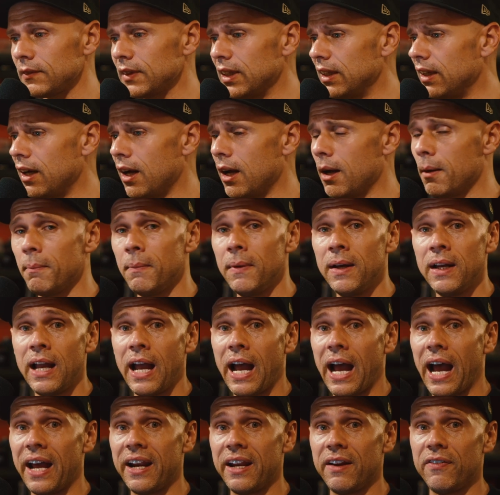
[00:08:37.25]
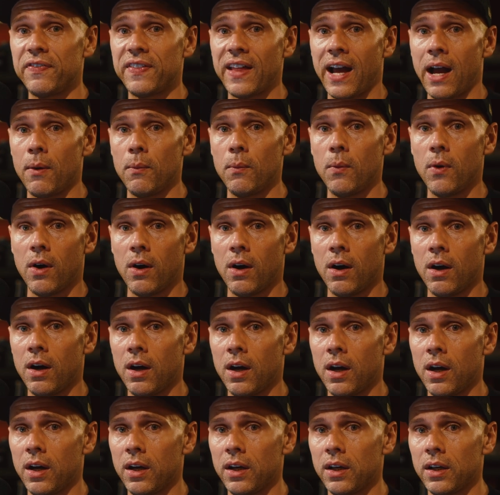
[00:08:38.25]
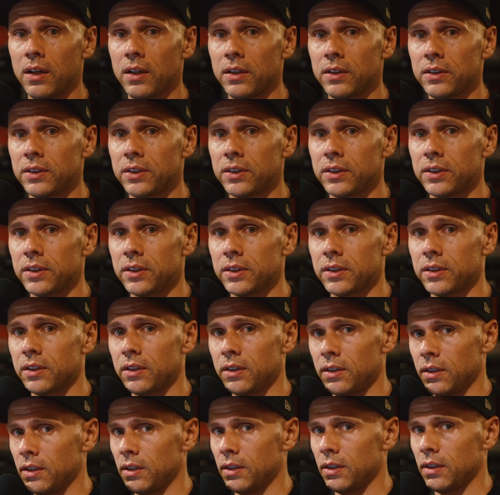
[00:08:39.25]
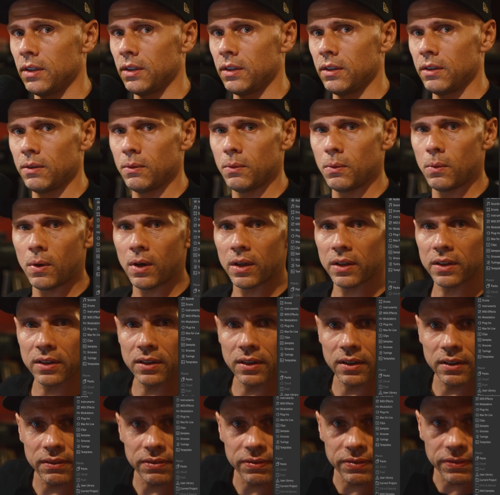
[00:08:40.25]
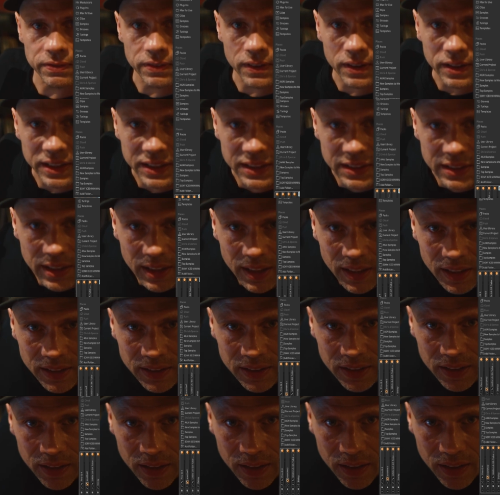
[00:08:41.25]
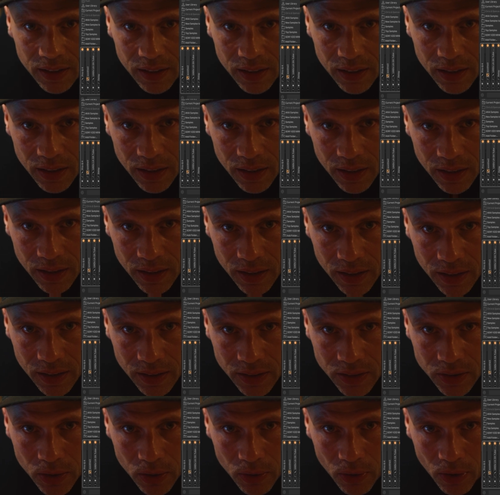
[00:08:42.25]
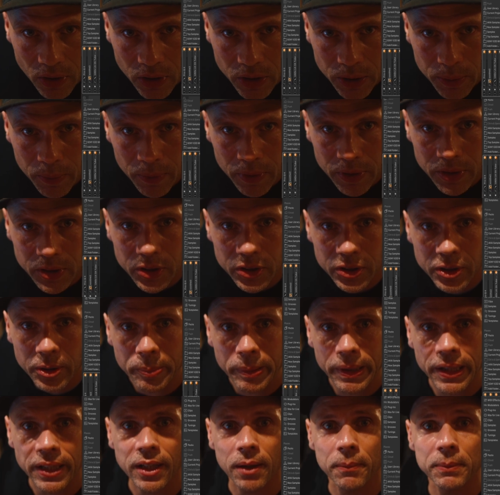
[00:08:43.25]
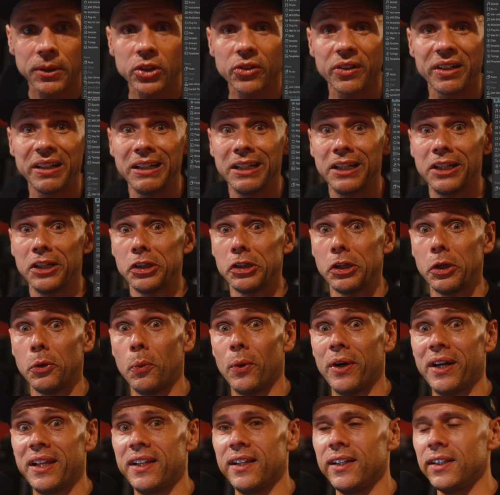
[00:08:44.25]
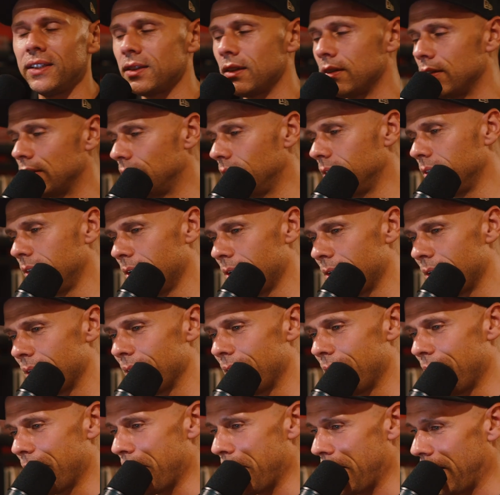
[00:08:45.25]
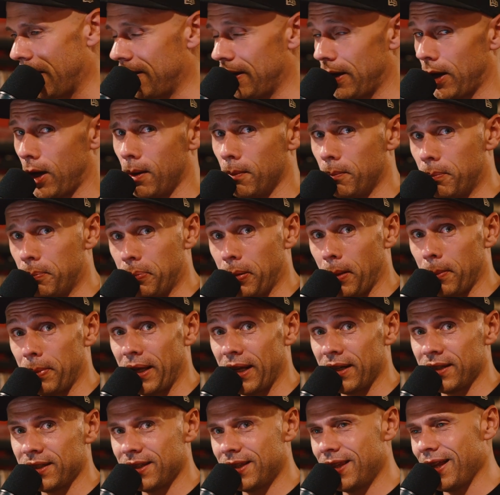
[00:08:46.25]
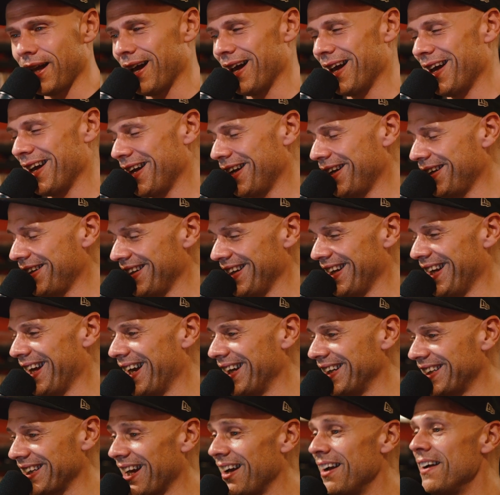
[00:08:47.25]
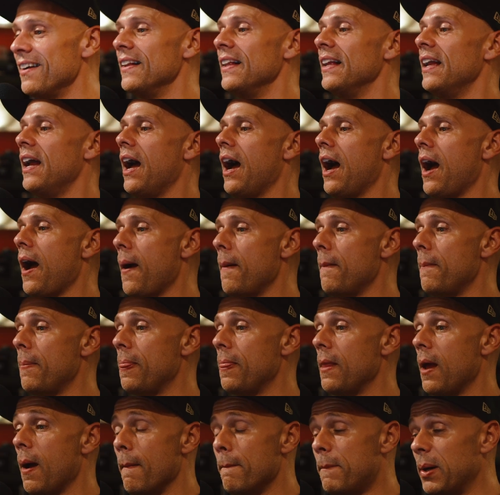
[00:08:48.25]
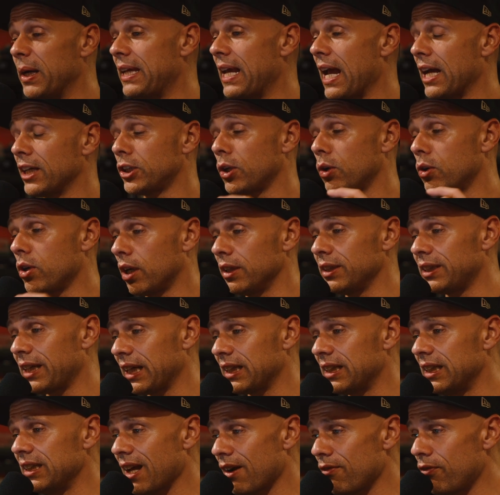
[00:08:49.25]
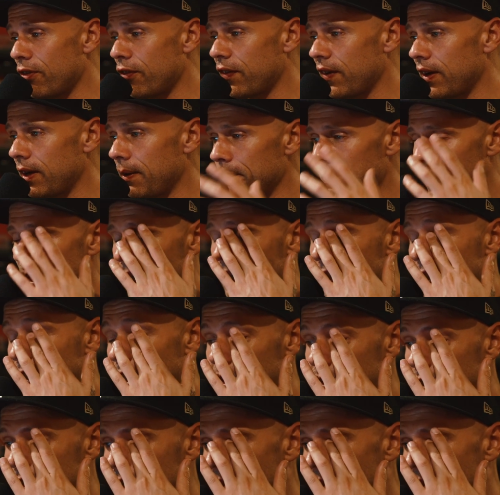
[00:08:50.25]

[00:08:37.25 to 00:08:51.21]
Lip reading: And if that was what the fuck is that? It's all right. Something's just appeared on my screen. I don't know what it is. I'll probably edit that out later. But yeah, so context is everything in a sense